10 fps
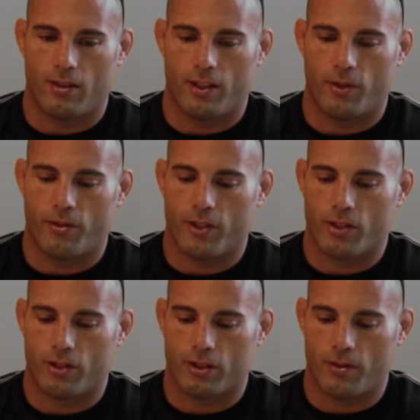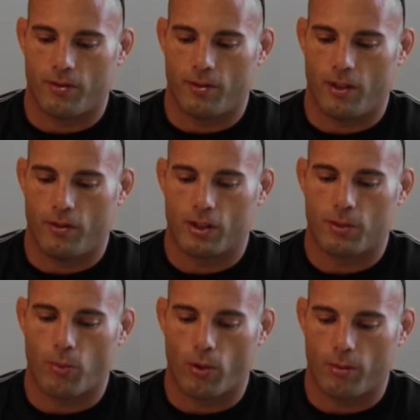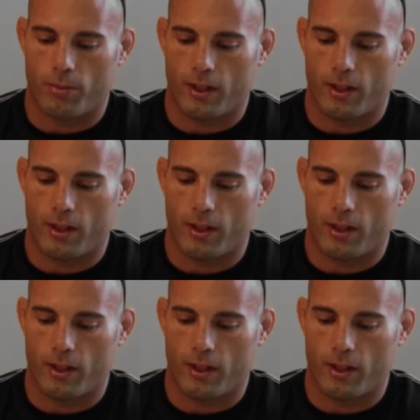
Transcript: adventures of the sport.